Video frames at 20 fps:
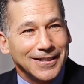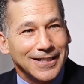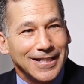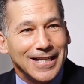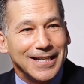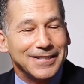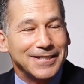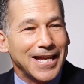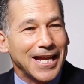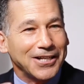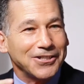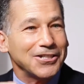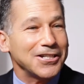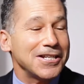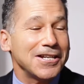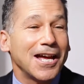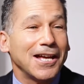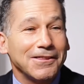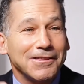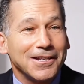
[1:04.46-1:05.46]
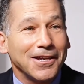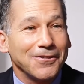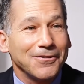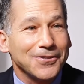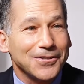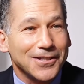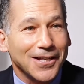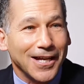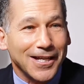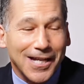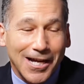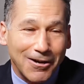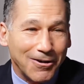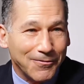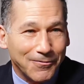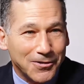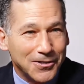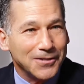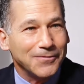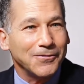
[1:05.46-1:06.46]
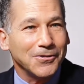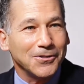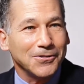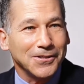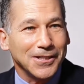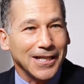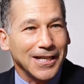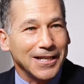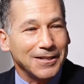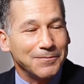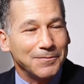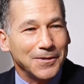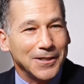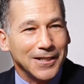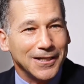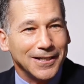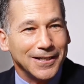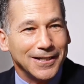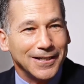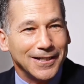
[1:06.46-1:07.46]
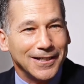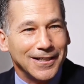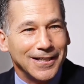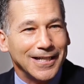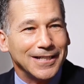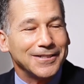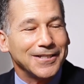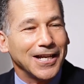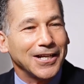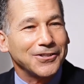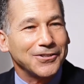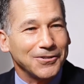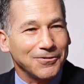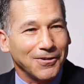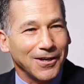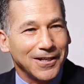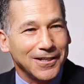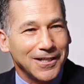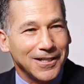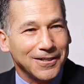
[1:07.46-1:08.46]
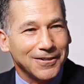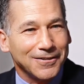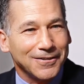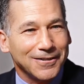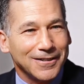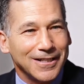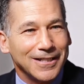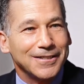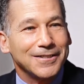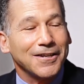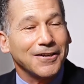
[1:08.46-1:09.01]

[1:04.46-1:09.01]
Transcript: is actually not the other side, however difficult they can be. It's actually right here. It's